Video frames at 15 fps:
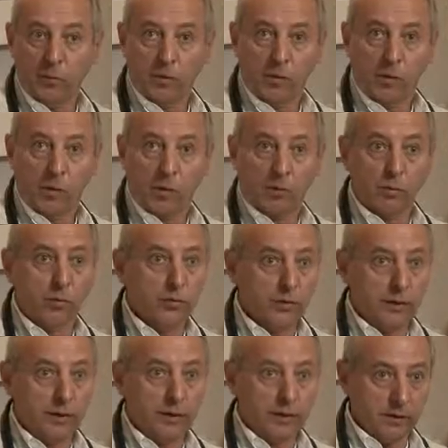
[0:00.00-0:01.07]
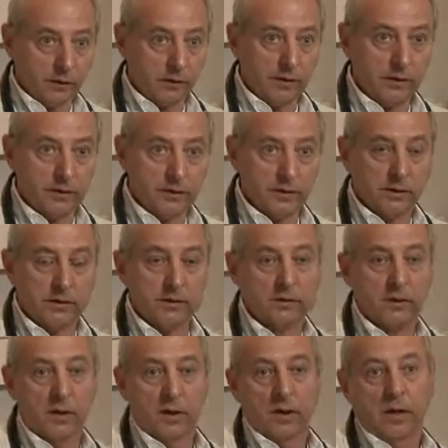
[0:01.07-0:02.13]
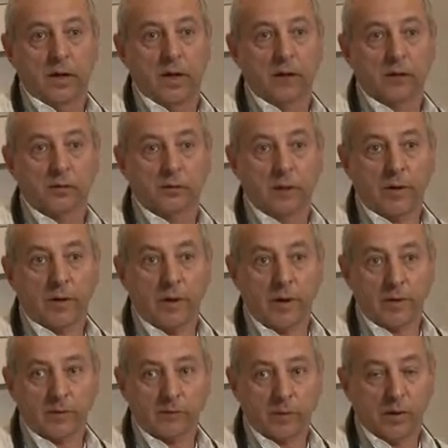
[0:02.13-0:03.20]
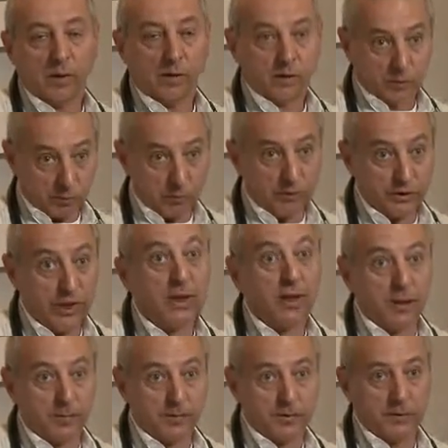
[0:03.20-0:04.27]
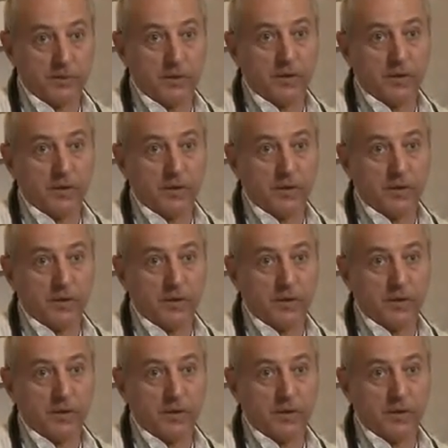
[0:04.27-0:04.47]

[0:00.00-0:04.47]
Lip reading: for routine illnesses as well as checkups.